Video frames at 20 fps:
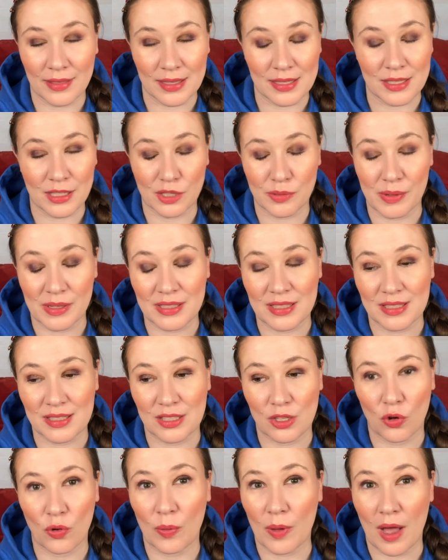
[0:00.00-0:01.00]
the six months is
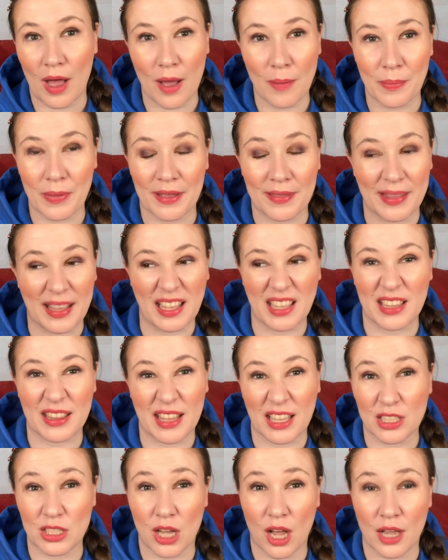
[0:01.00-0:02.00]
up and that
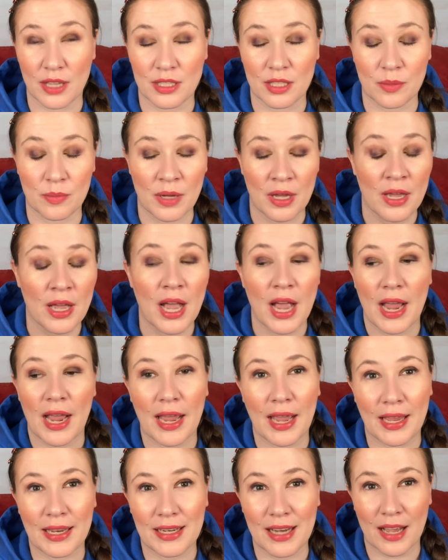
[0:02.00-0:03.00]
that's awesome
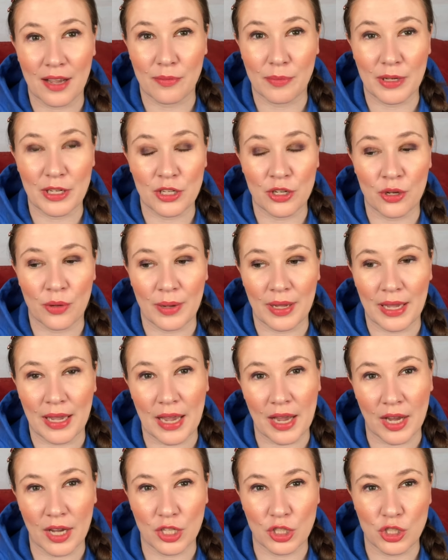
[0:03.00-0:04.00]
and i've been doing
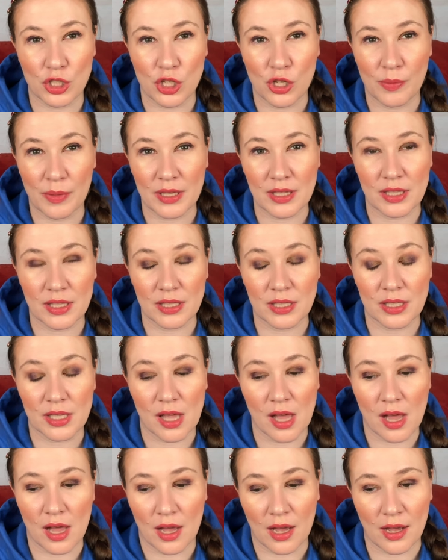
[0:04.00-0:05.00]
two months
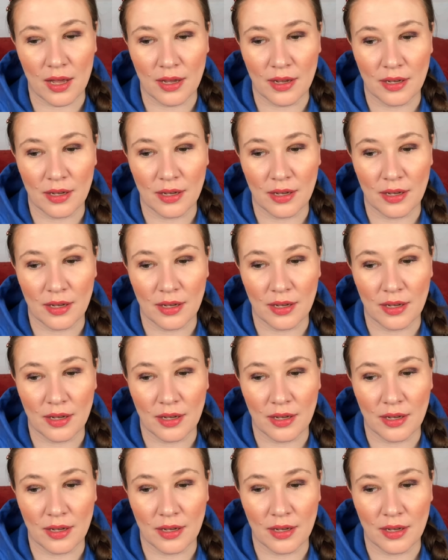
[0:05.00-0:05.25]
uh,